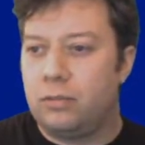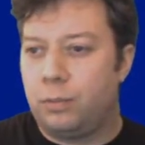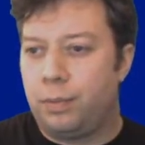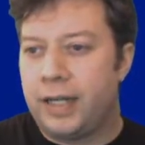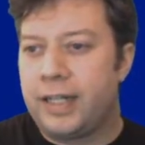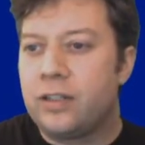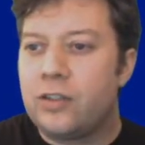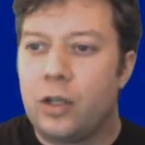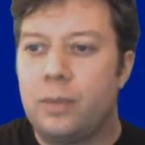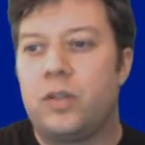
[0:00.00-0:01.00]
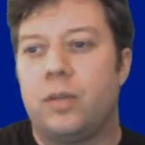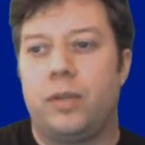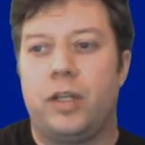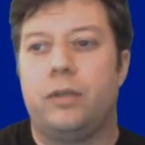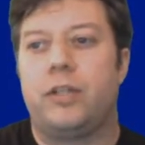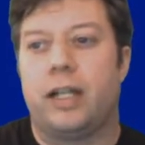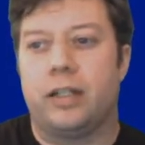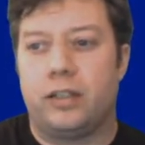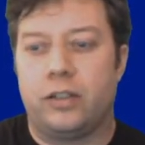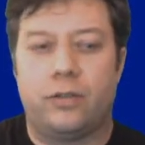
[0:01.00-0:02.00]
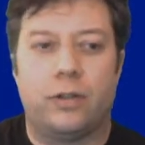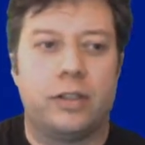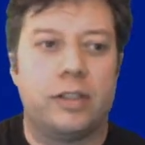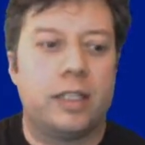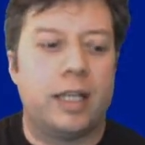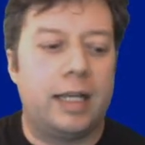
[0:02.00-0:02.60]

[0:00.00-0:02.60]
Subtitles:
brings up some new challenges for us.